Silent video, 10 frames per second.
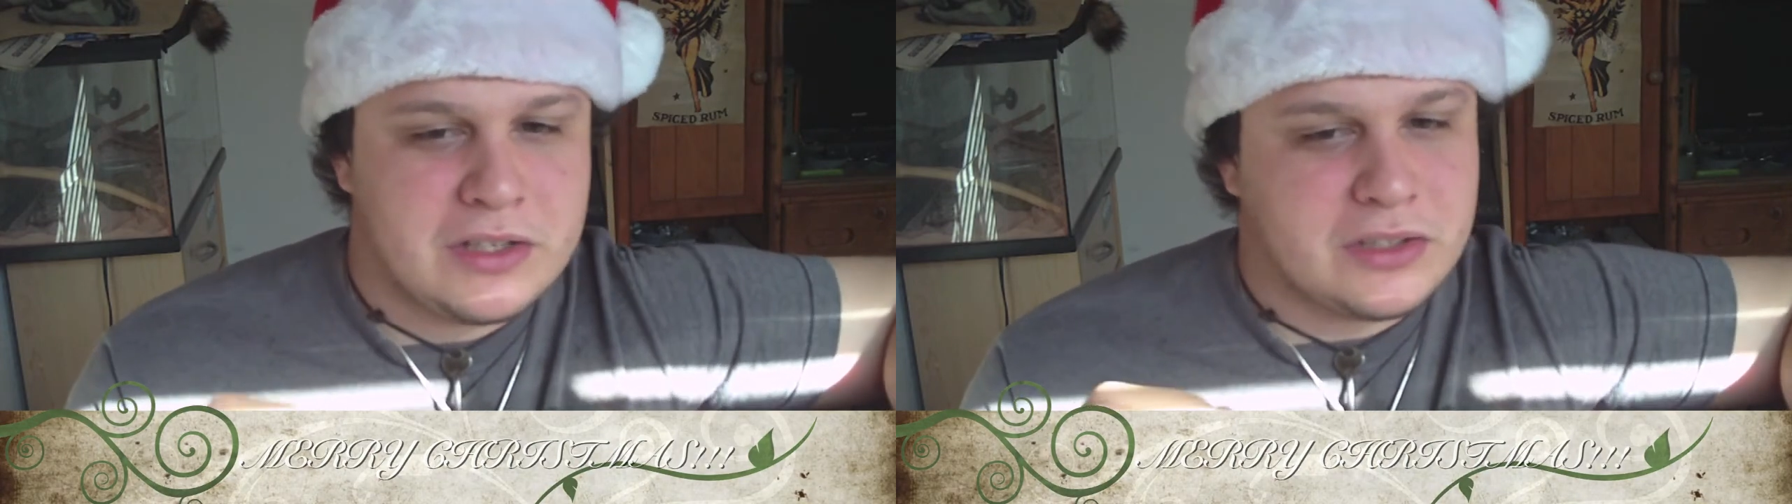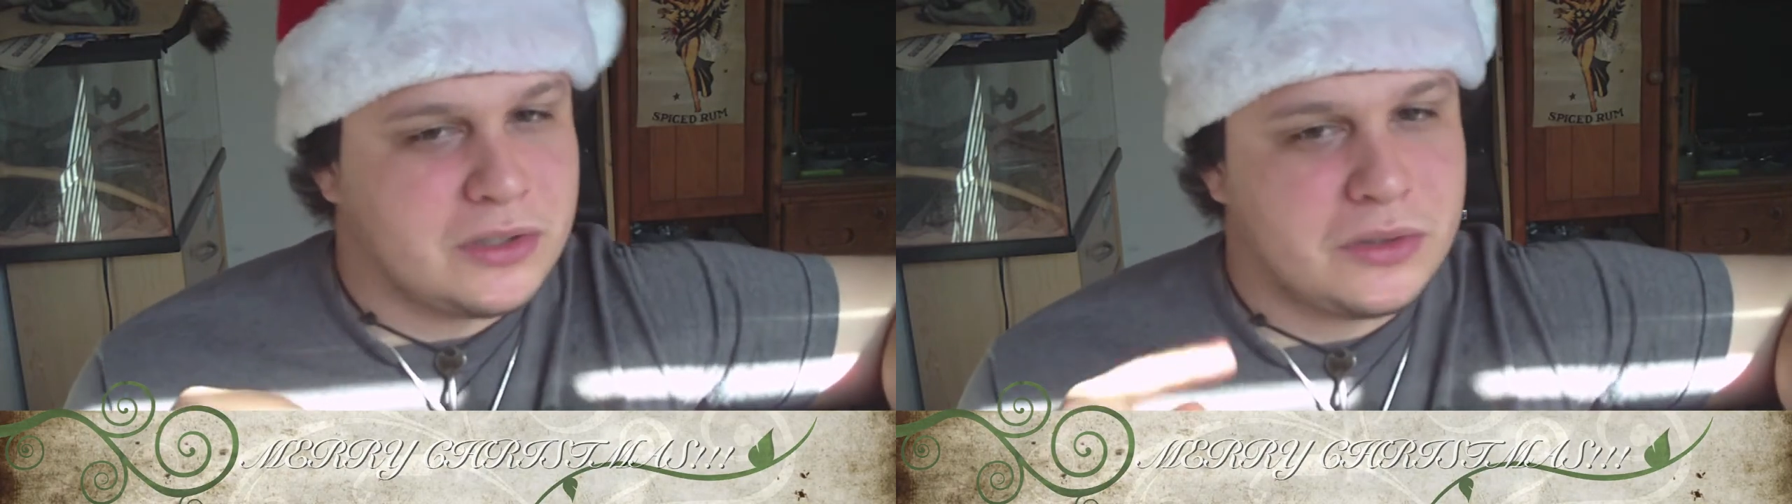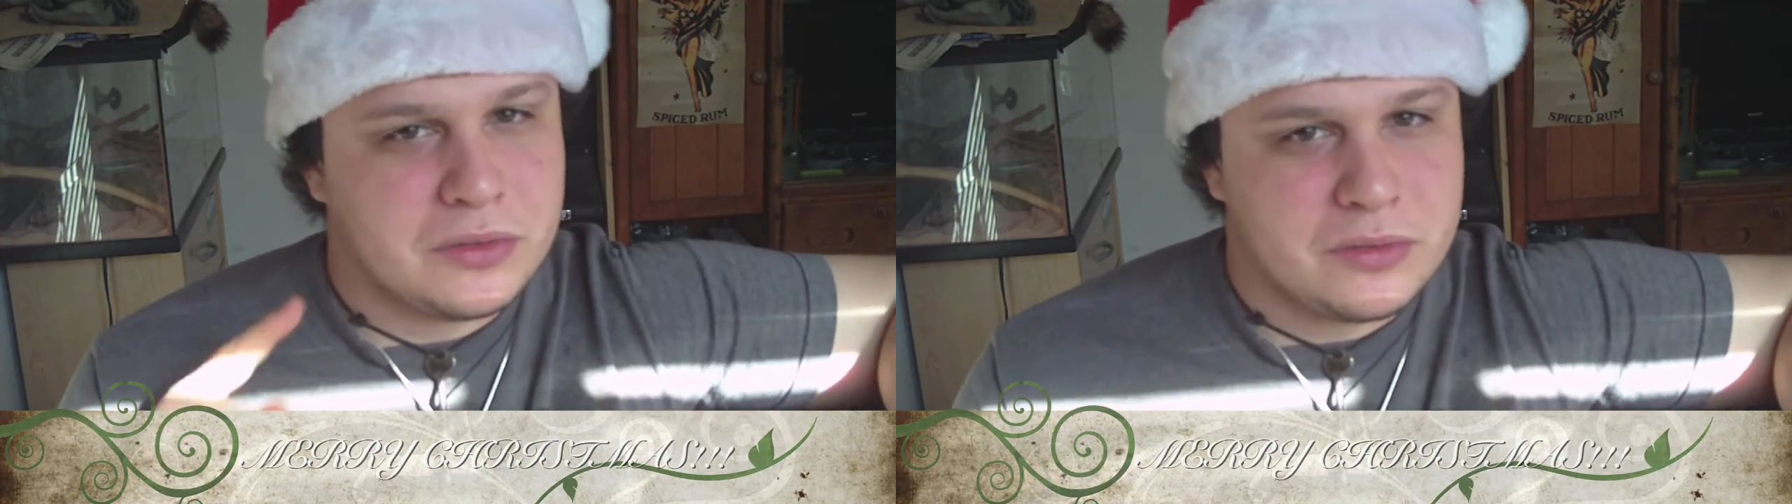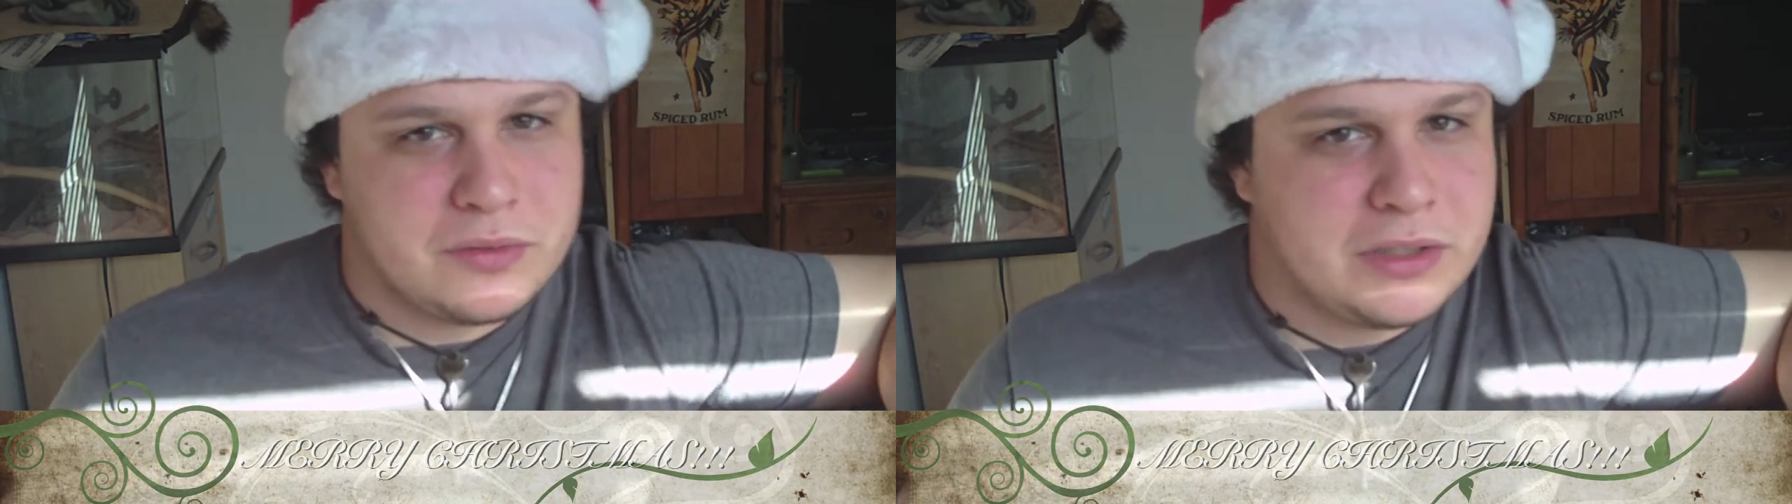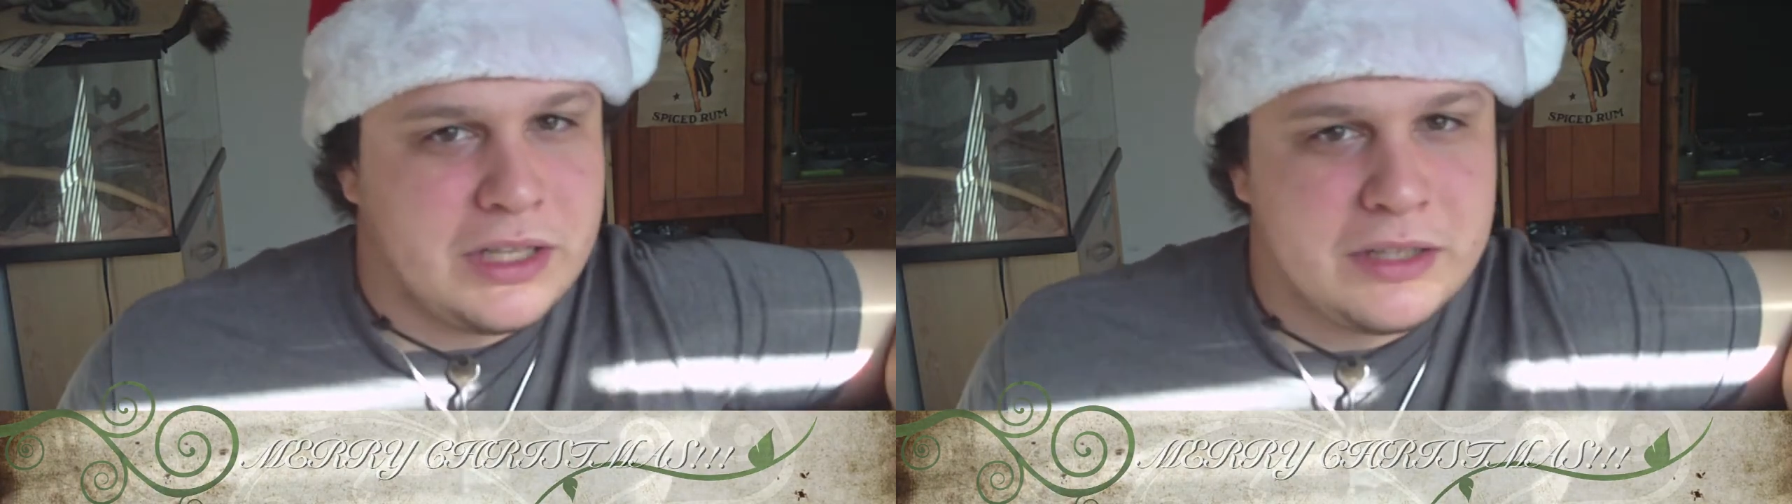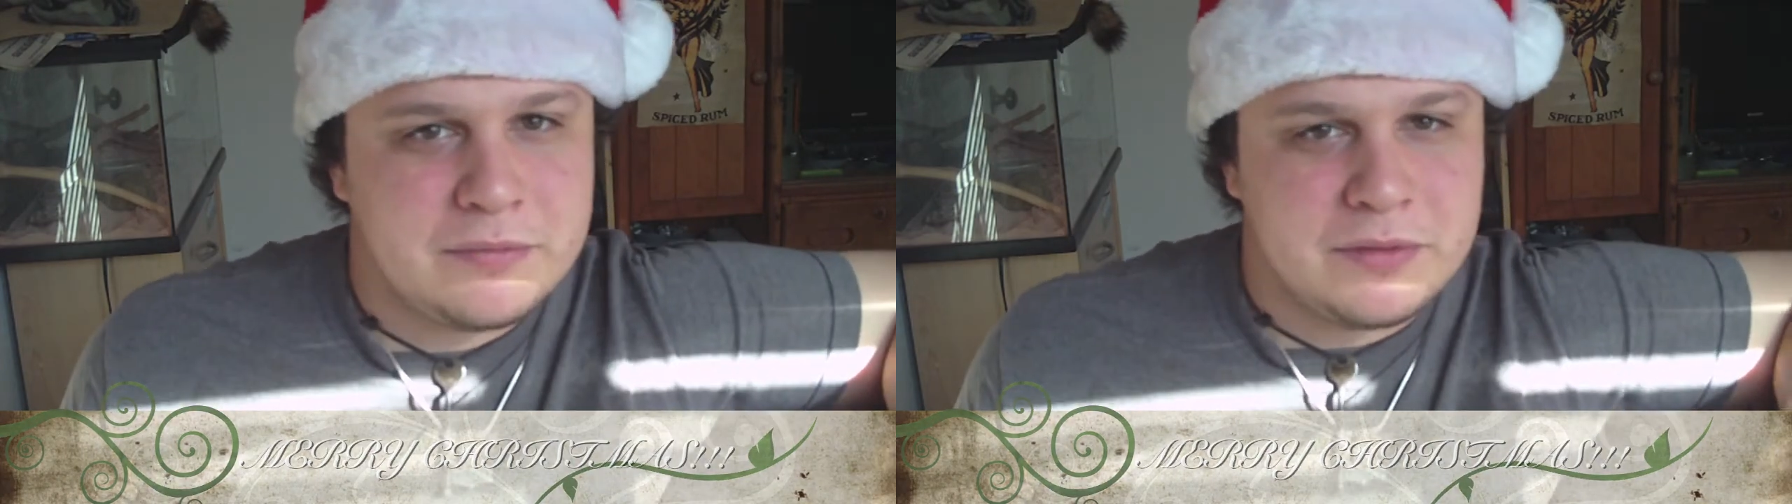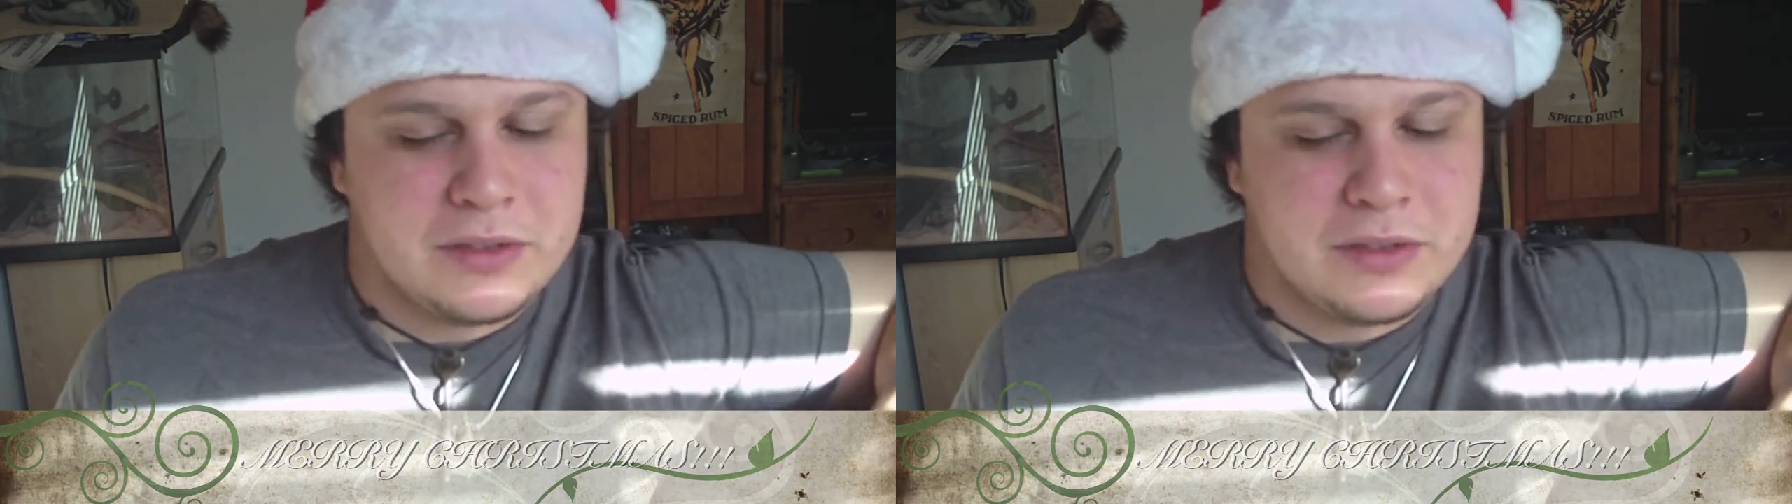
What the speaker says: So, yeah,